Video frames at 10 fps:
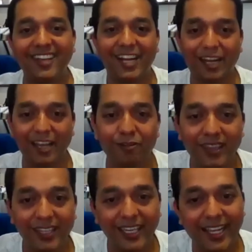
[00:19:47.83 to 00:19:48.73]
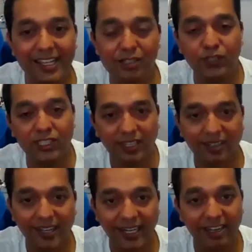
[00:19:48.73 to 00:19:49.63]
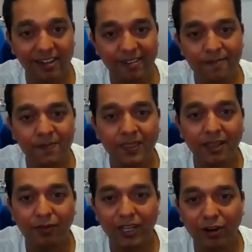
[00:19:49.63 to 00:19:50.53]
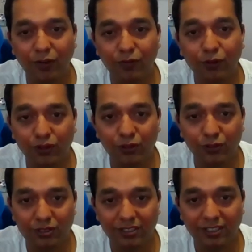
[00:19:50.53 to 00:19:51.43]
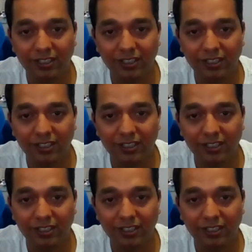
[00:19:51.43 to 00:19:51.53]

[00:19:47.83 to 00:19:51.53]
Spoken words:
and everything else which I read were of no use.